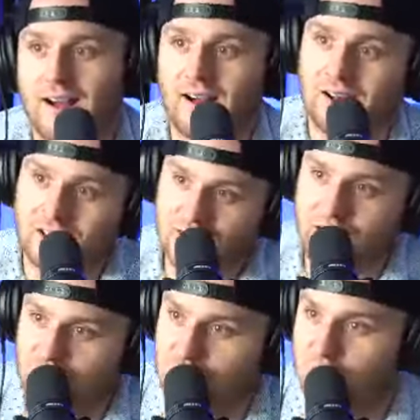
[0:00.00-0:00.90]
he's like,
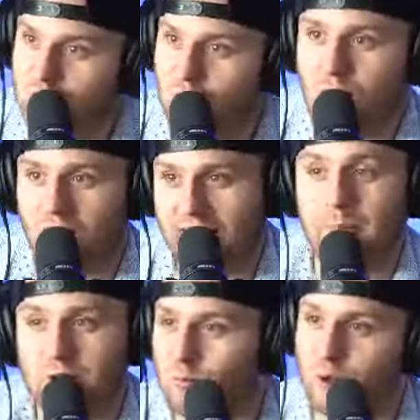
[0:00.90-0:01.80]
do you know like how many
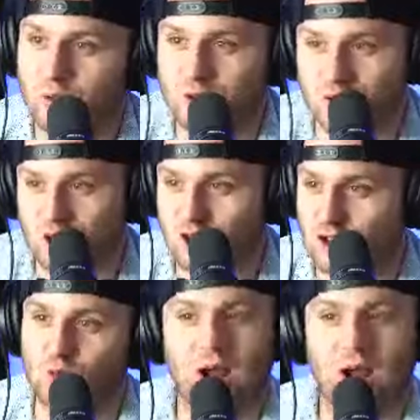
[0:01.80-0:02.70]
realtors are just
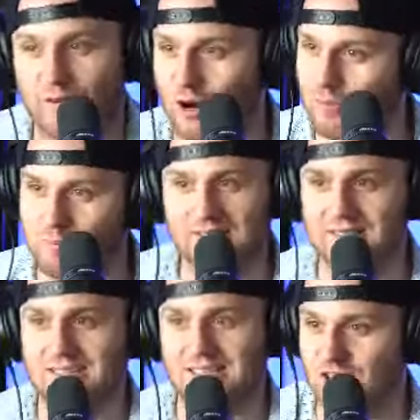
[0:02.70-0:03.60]
driving our
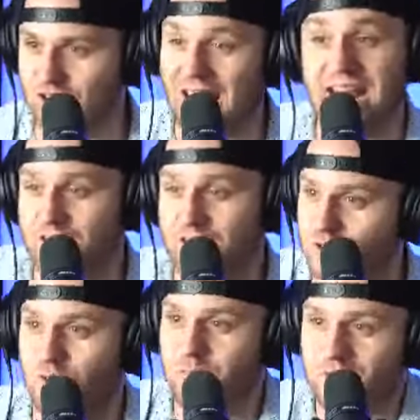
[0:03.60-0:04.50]
business and just handing us over
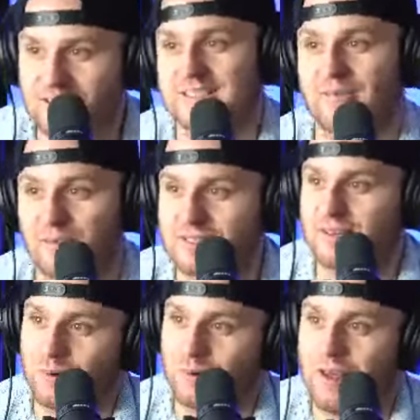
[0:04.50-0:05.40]
business every single
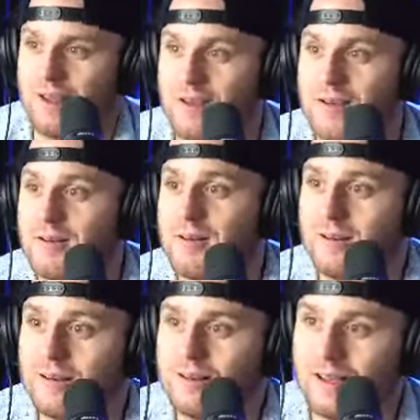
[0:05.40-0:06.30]
day?
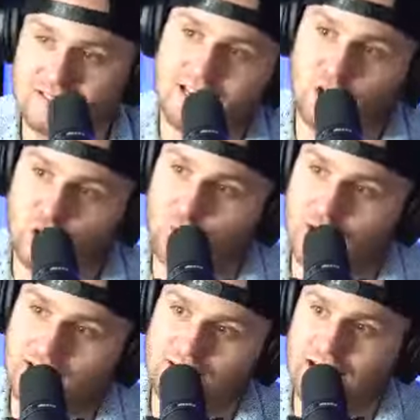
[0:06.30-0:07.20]
And Sekou, when I
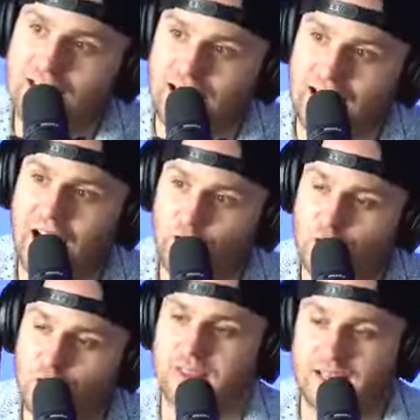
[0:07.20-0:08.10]
say that, how do you
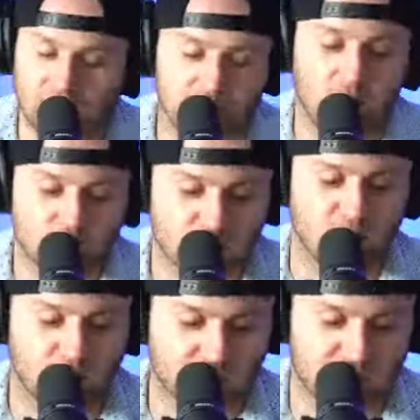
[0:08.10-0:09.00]
think like most
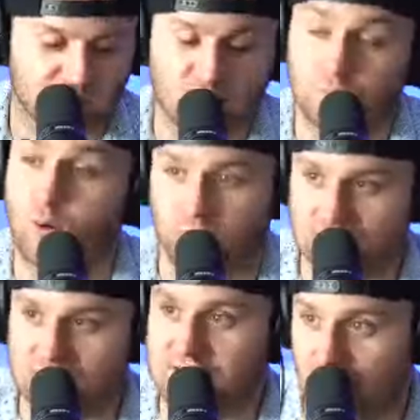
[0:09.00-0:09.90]
realtors support
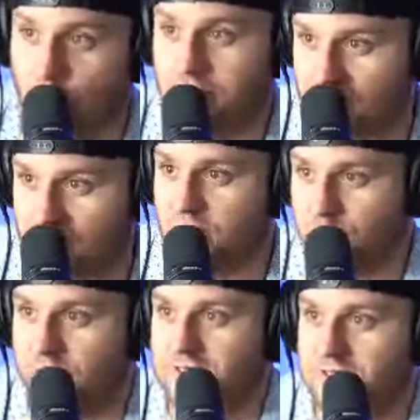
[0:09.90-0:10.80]
Zillow on these other
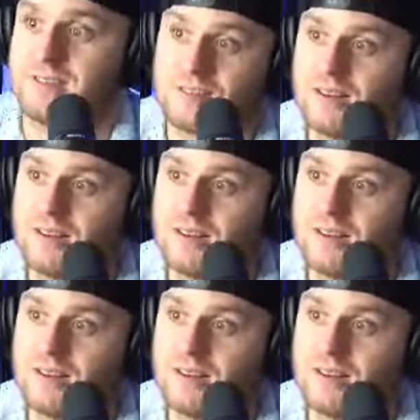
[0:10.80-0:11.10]
places?